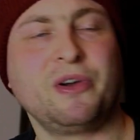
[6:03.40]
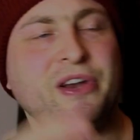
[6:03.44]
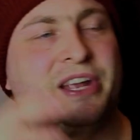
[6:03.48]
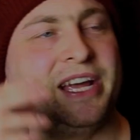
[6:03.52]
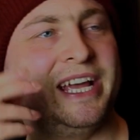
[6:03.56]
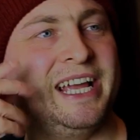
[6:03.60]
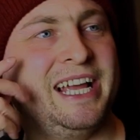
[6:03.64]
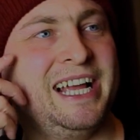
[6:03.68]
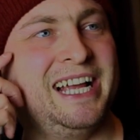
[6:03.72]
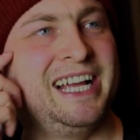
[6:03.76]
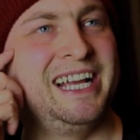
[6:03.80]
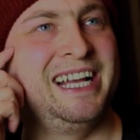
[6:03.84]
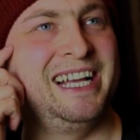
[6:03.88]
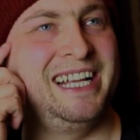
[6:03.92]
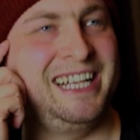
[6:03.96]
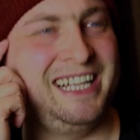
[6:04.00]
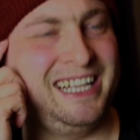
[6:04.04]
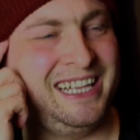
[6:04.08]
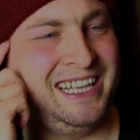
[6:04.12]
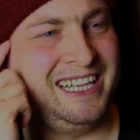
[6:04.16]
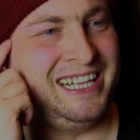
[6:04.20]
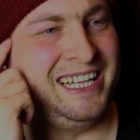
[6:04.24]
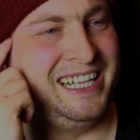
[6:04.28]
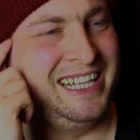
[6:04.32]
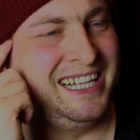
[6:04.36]
on it
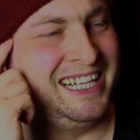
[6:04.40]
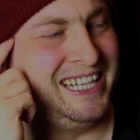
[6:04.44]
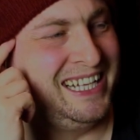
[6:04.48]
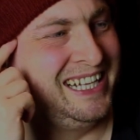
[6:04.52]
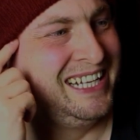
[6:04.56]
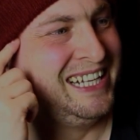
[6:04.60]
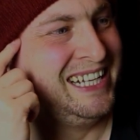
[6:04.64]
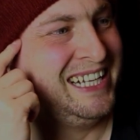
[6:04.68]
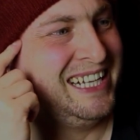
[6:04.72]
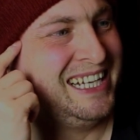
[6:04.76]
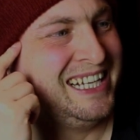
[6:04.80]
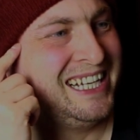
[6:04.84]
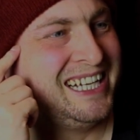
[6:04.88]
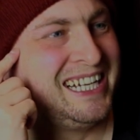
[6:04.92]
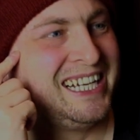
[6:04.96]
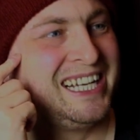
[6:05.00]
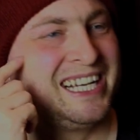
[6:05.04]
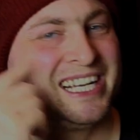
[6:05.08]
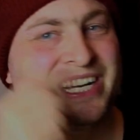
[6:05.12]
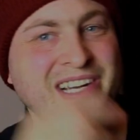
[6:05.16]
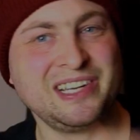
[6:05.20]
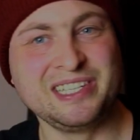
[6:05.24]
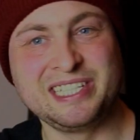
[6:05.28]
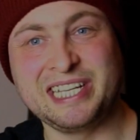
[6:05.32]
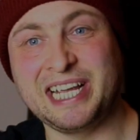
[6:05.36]

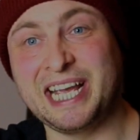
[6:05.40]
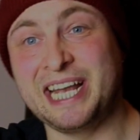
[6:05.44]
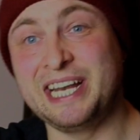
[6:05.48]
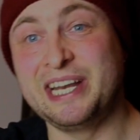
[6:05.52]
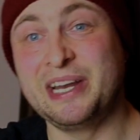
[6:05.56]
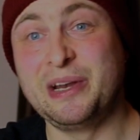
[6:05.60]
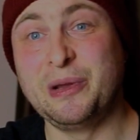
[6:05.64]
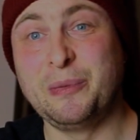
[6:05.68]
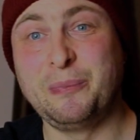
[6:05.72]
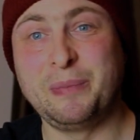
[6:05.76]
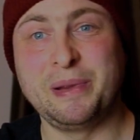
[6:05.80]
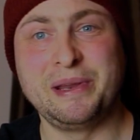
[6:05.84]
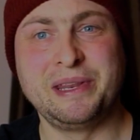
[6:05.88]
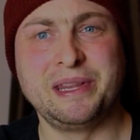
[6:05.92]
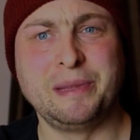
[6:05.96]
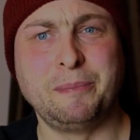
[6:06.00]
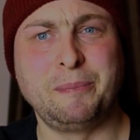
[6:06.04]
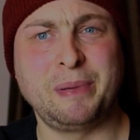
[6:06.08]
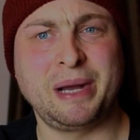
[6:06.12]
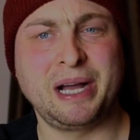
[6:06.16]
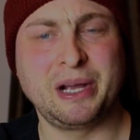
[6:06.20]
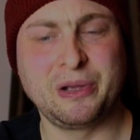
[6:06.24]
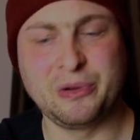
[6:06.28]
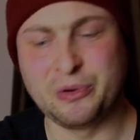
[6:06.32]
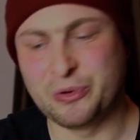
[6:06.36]
because it ended up in the
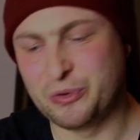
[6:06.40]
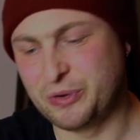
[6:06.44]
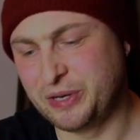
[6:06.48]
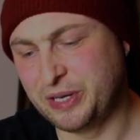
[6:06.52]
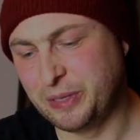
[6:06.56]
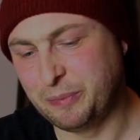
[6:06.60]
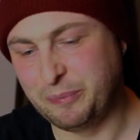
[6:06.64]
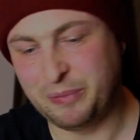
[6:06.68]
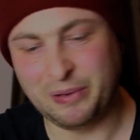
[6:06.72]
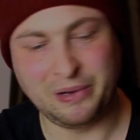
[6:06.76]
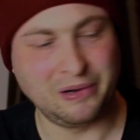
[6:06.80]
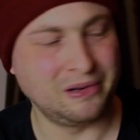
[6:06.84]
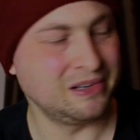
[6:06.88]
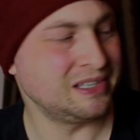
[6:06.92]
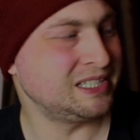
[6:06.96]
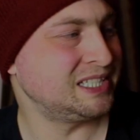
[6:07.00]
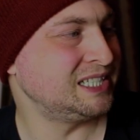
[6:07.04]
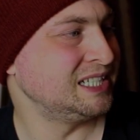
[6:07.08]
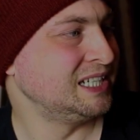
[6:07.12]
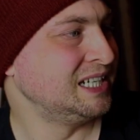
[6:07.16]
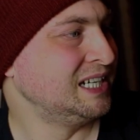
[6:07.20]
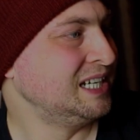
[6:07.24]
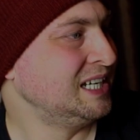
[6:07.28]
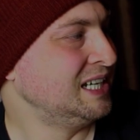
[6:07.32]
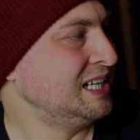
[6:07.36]
bag or in the box.
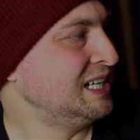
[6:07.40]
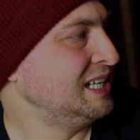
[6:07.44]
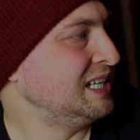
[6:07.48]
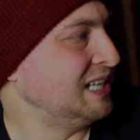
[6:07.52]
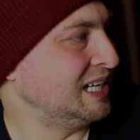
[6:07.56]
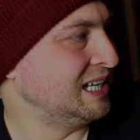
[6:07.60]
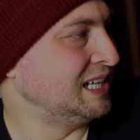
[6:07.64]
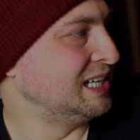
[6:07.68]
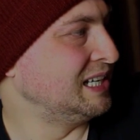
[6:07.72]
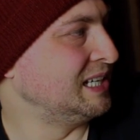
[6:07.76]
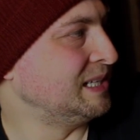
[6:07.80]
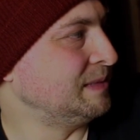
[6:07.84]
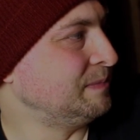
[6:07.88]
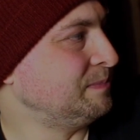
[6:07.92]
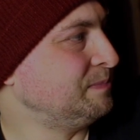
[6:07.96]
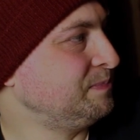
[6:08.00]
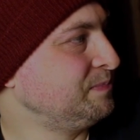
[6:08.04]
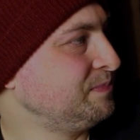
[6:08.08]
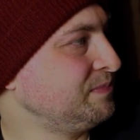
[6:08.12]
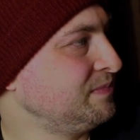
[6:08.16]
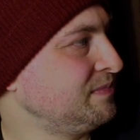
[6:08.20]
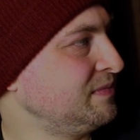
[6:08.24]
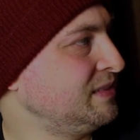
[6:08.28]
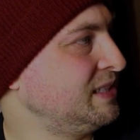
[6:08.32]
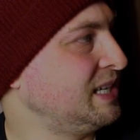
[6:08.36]

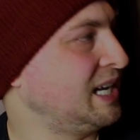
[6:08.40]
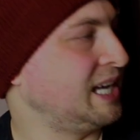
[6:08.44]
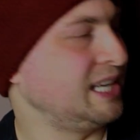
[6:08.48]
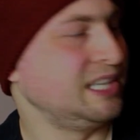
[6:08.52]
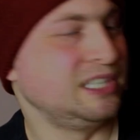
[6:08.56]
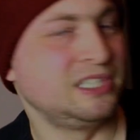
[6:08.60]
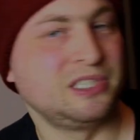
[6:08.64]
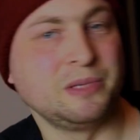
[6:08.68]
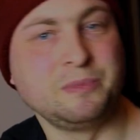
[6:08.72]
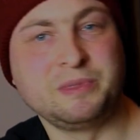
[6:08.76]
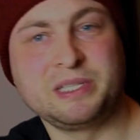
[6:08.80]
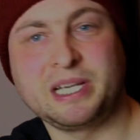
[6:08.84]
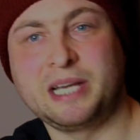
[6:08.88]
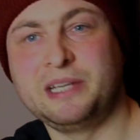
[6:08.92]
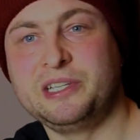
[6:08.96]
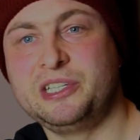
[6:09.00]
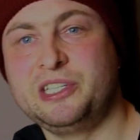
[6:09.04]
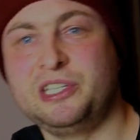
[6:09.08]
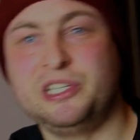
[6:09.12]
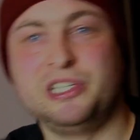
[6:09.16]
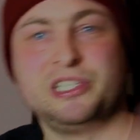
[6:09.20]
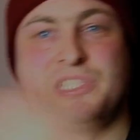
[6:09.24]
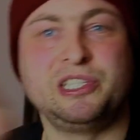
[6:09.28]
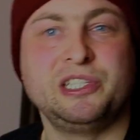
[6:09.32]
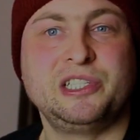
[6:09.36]
Yeah, sometimes
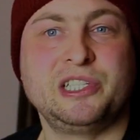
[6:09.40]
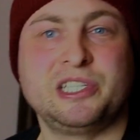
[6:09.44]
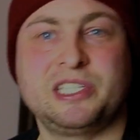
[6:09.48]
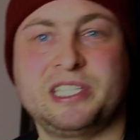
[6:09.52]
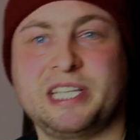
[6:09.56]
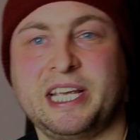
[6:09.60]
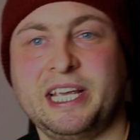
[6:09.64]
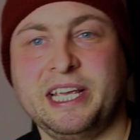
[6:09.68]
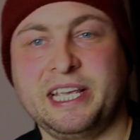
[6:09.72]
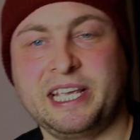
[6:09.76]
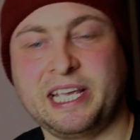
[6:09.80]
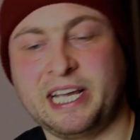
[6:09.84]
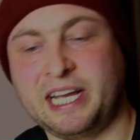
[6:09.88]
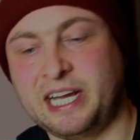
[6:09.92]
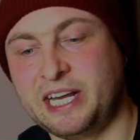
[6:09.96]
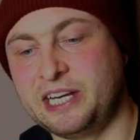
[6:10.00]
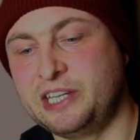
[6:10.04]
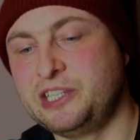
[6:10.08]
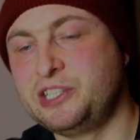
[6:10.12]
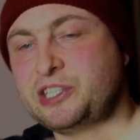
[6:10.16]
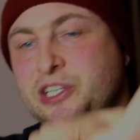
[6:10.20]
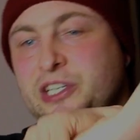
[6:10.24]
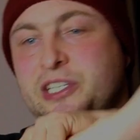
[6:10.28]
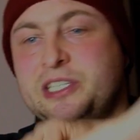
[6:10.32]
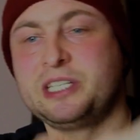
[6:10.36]
you used to just take it out and
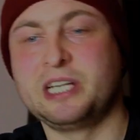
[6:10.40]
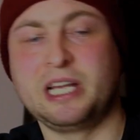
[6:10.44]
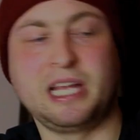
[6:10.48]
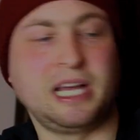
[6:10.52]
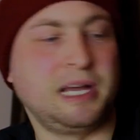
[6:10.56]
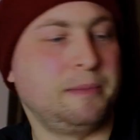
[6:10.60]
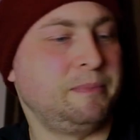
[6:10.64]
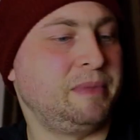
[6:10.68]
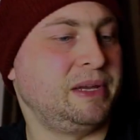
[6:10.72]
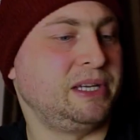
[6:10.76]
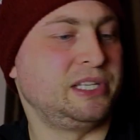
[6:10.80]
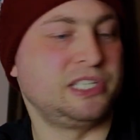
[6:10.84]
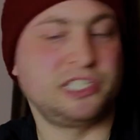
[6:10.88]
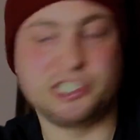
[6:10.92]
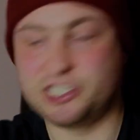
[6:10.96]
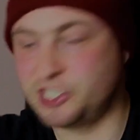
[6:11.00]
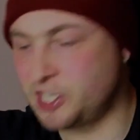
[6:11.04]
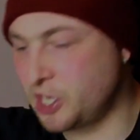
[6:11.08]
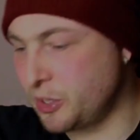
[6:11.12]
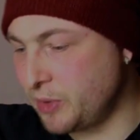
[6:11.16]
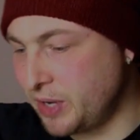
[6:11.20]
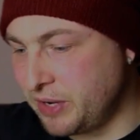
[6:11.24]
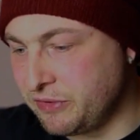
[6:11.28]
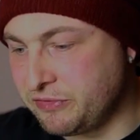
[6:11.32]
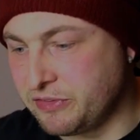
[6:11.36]
it used to like be
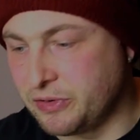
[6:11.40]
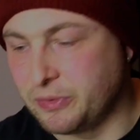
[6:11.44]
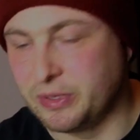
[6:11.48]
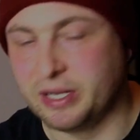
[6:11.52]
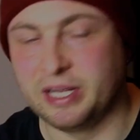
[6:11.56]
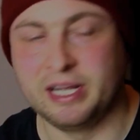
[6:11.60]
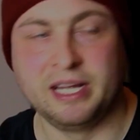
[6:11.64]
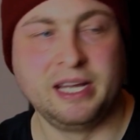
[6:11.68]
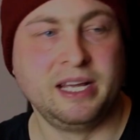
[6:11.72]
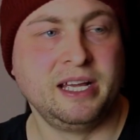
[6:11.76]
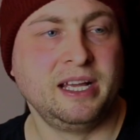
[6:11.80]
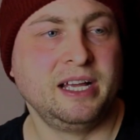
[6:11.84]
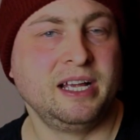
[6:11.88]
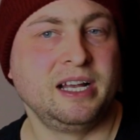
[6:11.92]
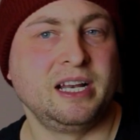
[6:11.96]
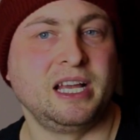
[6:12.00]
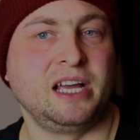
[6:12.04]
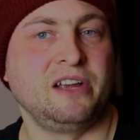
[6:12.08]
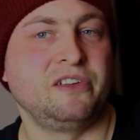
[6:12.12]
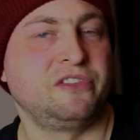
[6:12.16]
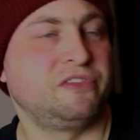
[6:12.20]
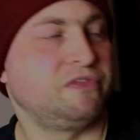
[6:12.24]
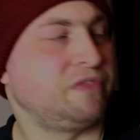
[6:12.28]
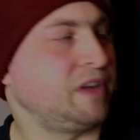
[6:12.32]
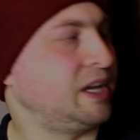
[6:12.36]
snow everywhere,
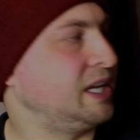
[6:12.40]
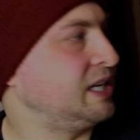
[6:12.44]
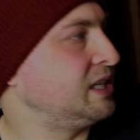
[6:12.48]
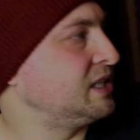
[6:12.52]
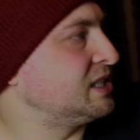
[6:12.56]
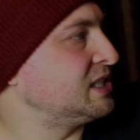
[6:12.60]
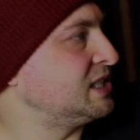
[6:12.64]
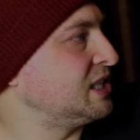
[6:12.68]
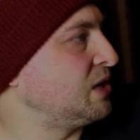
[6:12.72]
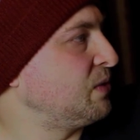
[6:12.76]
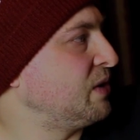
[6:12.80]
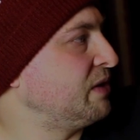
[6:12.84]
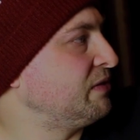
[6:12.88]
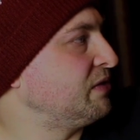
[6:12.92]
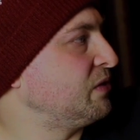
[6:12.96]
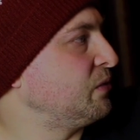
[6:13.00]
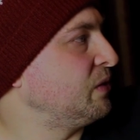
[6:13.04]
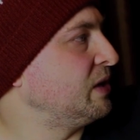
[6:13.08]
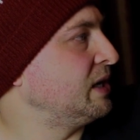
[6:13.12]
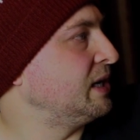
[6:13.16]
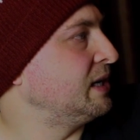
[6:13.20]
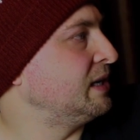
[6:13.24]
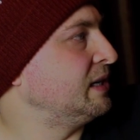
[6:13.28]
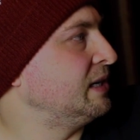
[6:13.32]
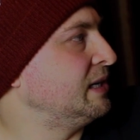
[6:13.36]
like fake snow
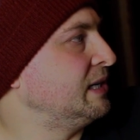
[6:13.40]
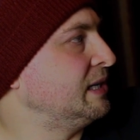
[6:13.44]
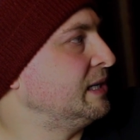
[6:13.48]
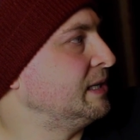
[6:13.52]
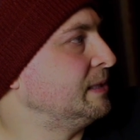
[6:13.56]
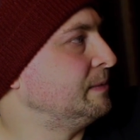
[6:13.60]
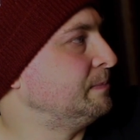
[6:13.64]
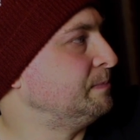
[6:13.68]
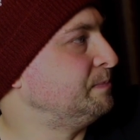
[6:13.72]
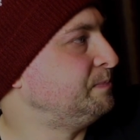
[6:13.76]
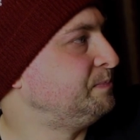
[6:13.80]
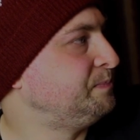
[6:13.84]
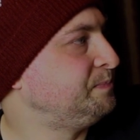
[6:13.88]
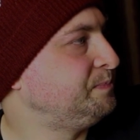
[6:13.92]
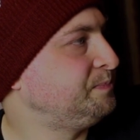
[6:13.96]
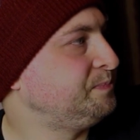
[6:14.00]
everywhere.